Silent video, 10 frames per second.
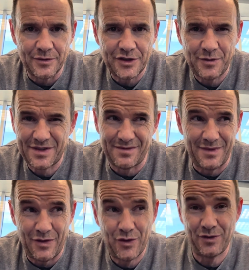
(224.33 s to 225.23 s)
She wasn't
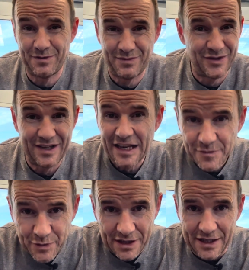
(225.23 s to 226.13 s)

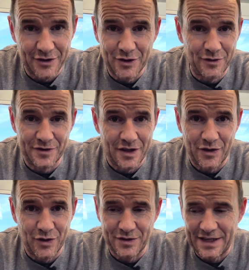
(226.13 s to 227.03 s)
desperately
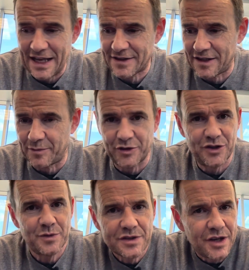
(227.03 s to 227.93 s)
enthusiastic, but she
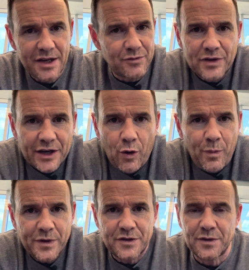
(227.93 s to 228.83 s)
was kind of really
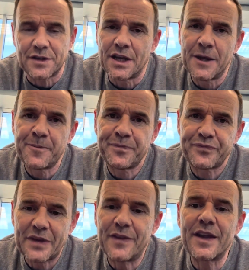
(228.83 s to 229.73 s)
open to it.
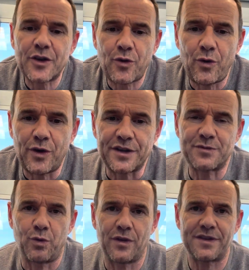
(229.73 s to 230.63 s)
And then, of course,
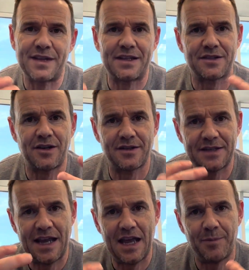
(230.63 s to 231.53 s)
once that starts to
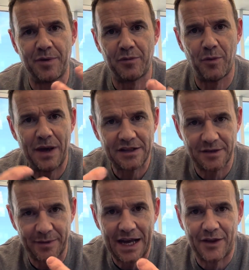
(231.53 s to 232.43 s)
happen,
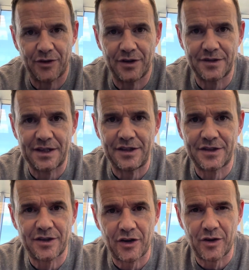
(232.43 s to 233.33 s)
momentum gathers, and you
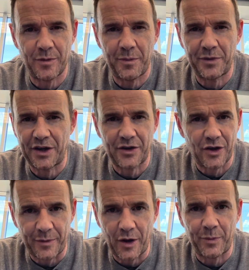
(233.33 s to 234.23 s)
start
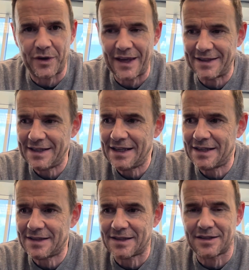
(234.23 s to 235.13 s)
coming up with
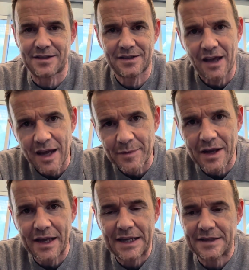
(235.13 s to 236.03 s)
ideas and
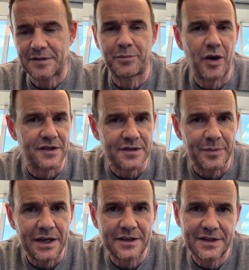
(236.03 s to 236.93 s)
timelines and
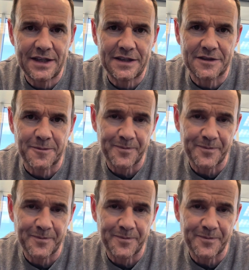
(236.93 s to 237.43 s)
possibilities.